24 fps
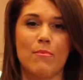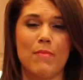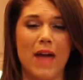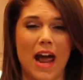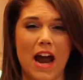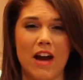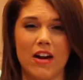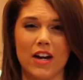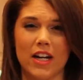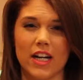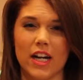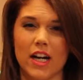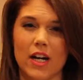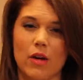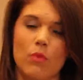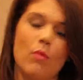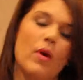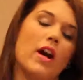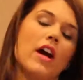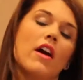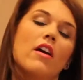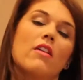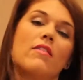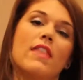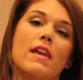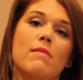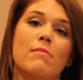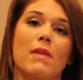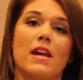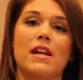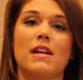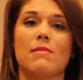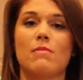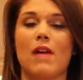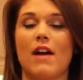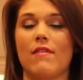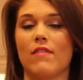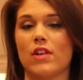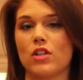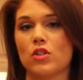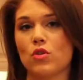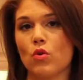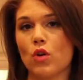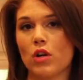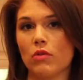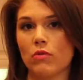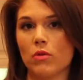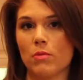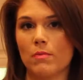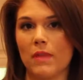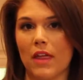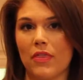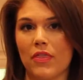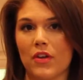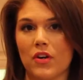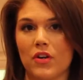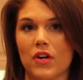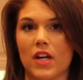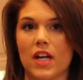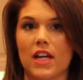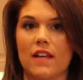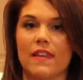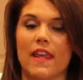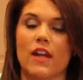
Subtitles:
barrier where they might have a dorm room that they're in,